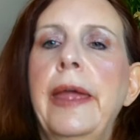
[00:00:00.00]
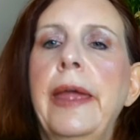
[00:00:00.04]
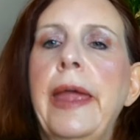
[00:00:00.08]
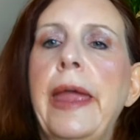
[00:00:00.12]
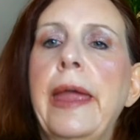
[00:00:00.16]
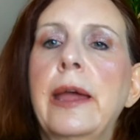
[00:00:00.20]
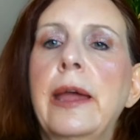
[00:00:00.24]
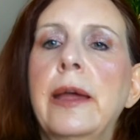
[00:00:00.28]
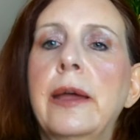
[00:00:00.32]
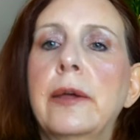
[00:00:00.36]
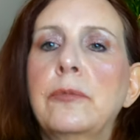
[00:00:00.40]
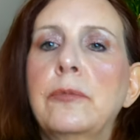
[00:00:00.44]

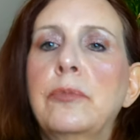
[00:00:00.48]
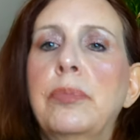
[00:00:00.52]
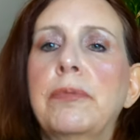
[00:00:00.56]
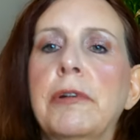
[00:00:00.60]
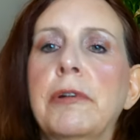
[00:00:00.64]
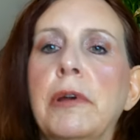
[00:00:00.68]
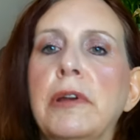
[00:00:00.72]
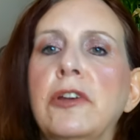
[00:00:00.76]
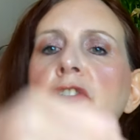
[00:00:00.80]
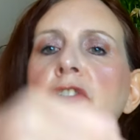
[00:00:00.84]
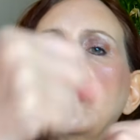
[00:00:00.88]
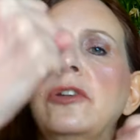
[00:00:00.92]
and
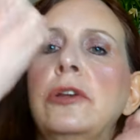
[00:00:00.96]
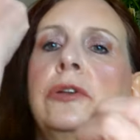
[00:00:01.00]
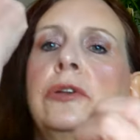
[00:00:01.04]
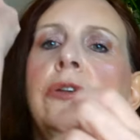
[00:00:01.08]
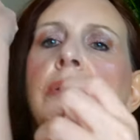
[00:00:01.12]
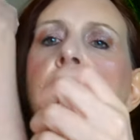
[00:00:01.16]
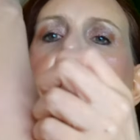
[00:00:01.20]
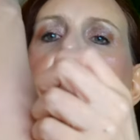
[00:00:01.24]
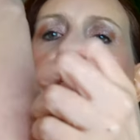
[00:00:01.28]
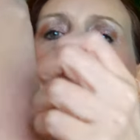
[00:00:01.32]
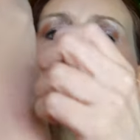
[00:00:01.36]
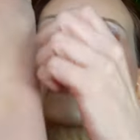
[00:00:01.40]
brushing
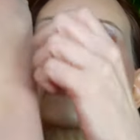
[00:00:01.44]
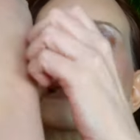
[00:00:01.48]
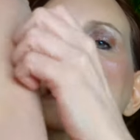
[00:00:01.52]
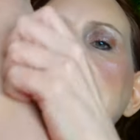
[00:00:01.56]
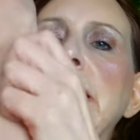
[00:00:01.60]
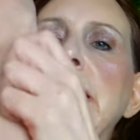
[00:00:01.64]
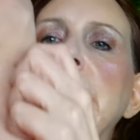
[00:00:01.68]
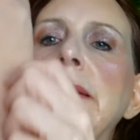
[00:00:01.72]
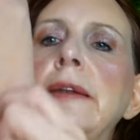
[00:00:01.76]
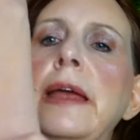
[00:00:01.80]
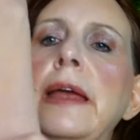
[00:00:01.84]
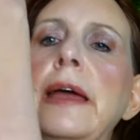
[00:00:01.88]
your
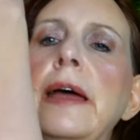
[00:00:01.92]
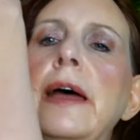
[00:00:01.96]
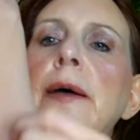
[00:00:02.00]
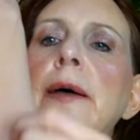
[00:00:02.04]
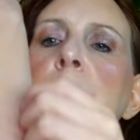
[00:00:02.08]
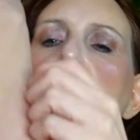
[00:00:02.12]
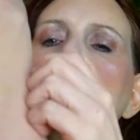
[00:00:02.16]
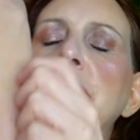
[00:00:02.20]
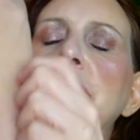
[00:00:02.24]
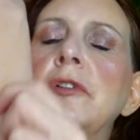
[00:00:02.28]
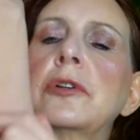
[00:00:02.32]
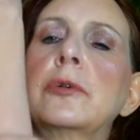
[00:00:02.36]
skin
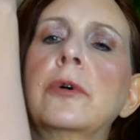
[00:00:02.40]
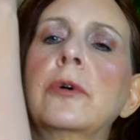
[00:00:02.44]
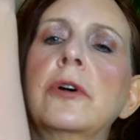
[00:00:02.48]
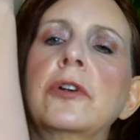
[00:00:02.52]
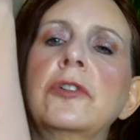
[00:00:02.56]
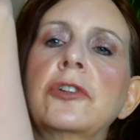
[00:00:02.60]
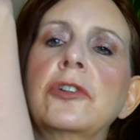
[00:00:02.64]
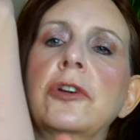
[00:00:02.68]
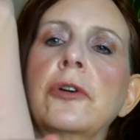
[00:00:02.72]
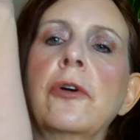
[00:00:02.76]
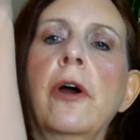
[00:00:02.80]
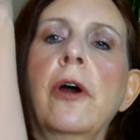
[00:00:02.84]
up
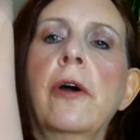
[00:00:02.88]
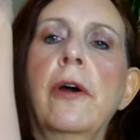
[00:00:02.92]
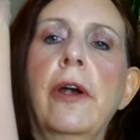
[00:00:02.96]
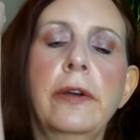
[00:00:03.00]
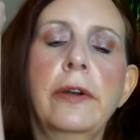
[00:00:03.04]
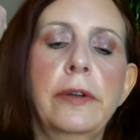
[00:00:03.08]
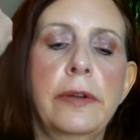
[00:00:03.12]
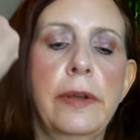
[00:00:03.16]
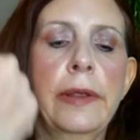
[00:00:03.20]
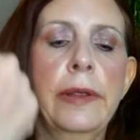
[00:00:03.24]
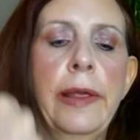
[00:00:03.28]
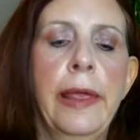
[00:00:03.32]
towards your
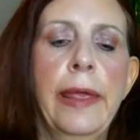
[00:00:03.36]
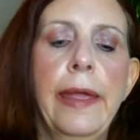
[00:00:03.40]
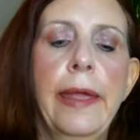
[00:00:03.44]
heart.